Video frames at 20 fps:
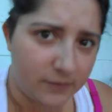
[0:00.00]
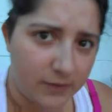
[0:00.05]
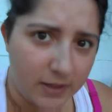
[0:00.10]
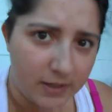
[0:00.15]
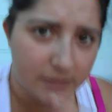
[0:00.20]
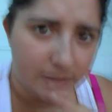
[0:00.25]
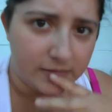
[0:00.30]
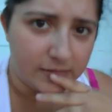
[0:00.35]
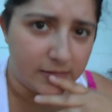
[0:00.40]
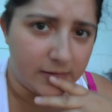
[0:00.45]

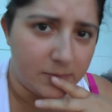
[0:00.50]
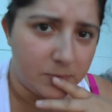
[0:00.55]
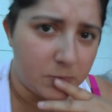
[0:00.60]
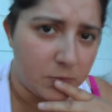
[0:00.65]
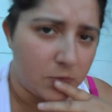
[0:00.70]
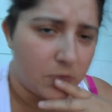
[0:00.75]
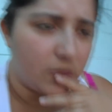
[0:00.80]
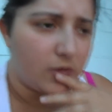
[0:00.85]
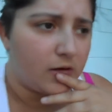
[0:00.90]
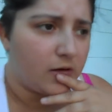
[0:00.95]
vlogs
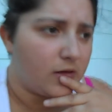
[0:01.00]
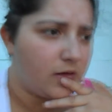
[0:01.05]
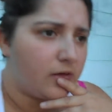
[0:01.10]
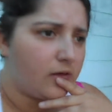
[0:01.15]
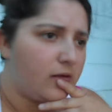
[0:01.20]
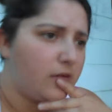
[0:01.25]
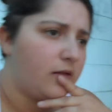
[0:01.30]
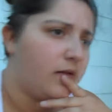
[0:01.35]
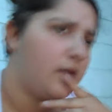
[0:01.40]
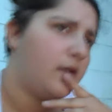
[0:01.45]
anymore,
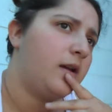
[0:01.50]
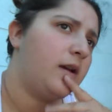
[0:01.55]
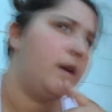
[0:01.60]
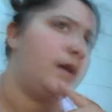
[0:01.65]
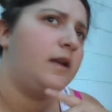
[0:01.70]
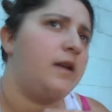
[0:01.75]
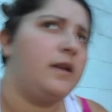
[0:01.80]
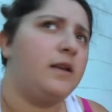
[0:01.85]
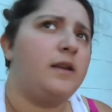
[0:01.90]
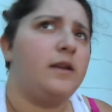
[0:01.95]

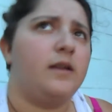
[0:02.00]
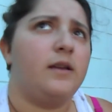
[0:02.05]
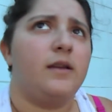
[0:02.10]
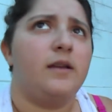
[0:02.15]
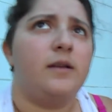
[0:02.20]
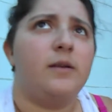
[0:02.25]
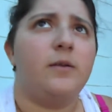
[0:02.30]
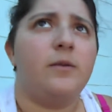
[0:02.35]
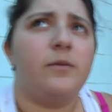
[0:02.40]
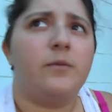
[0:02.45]

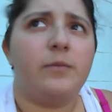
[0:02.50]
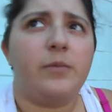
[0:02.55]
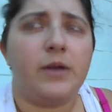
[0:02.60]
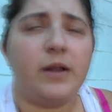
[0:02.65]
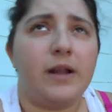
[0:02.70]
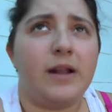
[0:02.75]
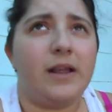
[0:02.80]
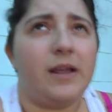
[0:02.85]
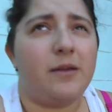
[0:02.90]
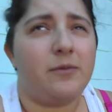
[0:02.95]

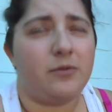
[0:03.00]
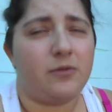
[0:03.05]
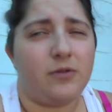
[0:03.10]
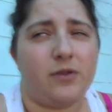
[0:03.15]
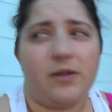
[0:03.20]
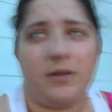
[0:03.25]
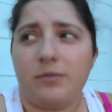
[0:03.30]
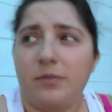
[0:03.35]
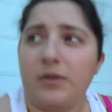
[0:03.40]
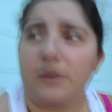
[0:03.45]
but I am
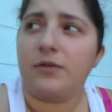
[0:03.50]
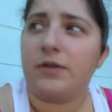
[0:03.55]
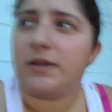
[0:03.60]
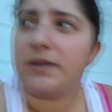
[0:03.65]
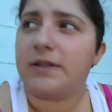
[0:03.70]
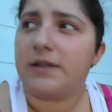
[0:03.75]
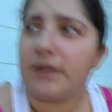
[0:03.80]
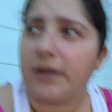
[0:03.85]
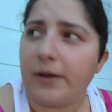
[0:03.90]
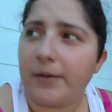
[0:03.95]
going to be
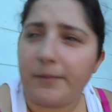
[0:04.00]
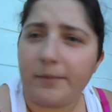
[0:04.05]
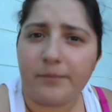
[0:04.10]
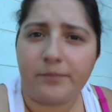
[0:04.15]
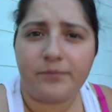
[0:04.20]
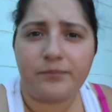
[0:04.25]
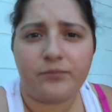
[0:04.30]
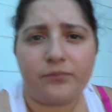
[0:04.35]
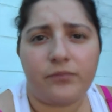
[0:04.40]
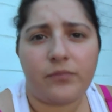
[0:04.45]
doing
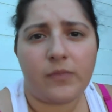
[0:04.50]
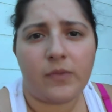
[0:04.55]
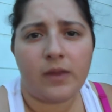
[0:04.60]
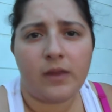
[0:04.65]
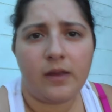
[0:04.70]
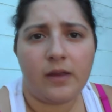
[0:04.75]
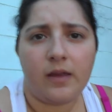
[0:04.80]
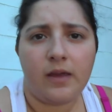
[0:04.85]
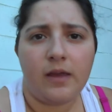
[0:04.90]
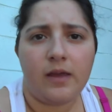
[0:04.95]
some.
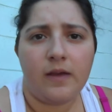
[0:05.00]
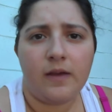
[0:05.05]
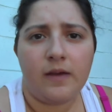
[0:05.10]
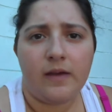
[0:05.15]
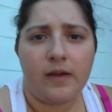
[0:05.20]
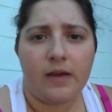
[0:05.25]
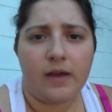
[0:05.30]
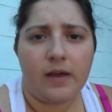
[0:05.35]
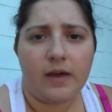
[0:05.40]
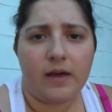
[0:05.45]

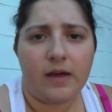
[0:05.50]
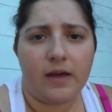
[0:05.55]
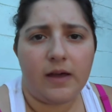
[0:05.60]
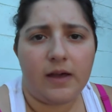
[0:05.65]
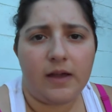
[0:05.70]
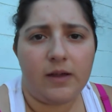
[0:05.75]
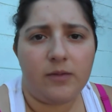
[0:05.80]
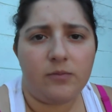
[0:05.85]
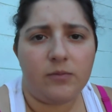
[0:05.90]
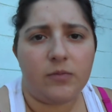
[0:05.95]

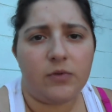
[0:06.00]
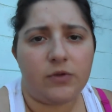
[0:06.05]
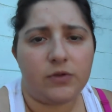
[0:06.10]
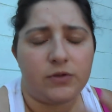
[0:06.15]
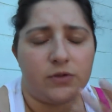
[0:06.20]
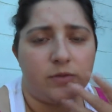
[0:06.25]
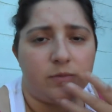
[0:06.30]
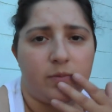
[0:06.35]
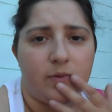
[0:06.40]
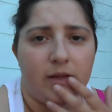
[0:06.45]
I'm
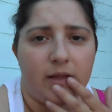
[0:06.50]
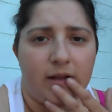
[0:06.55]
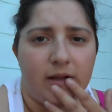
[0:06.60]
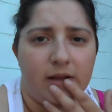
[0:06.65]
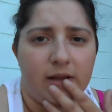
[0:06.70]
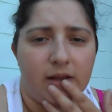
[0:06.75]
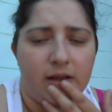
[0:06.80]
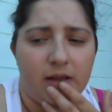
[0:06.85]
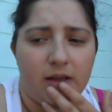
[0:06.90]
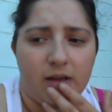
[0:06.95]
also
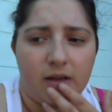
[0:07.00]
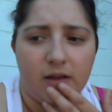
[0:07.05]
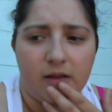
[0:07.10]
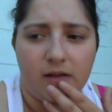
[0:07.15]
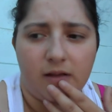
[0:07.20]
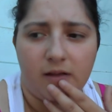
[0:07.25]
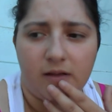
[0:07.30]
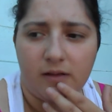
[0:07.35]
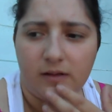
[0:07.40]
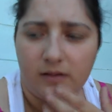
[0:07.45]
planning...